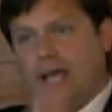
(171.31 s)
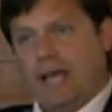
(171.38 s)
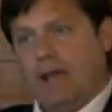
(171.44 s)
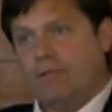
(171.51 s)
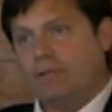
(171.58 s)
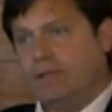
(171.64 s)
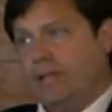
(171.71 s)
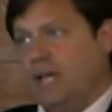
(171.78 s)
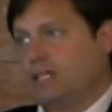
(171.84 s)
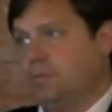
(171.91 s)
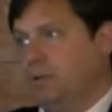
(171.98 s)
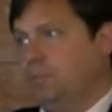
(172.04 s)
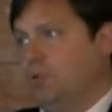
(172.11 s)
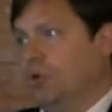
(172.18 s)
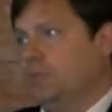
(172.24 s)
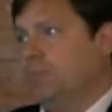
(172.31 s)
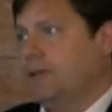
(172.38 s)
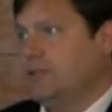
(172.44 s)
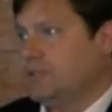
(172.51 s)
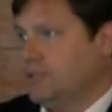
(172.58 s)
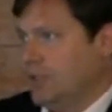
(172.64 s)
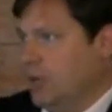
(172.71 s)
everything has to be borne by
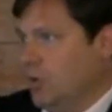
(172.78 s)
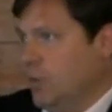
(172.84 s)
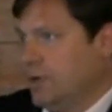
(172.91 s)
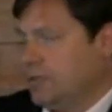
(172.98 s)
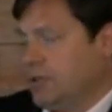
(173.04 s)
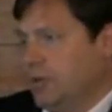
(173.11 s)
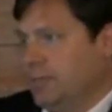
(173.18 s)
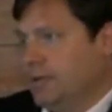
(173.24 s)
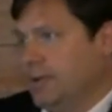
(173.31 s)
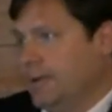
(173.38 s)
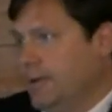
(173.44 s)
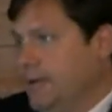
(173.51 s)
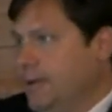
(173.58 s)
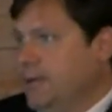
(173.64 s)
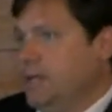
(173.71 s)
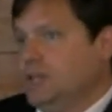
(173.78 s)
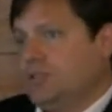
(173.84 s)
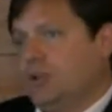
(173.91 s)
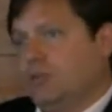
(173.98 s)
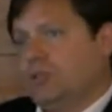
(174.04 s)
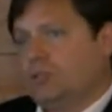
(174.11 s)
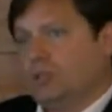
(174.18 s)
the single wind turbine.
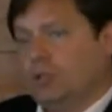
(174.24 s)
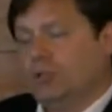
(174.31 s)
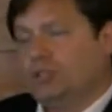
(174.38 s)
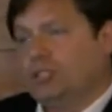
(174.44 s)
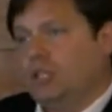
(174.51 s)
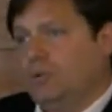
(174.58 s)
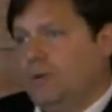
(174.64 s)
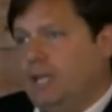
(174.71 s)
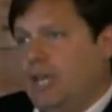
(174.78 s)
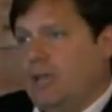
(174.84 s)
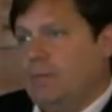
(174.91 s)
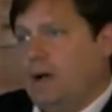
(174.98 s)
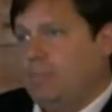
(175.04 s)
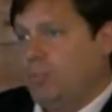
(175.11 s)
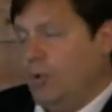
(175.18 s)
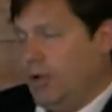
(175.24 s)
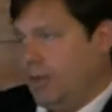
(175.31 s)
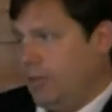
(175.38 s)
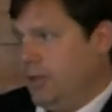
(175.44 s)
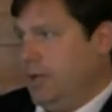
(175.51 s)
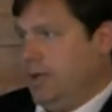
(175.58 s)
So the solution that we came up with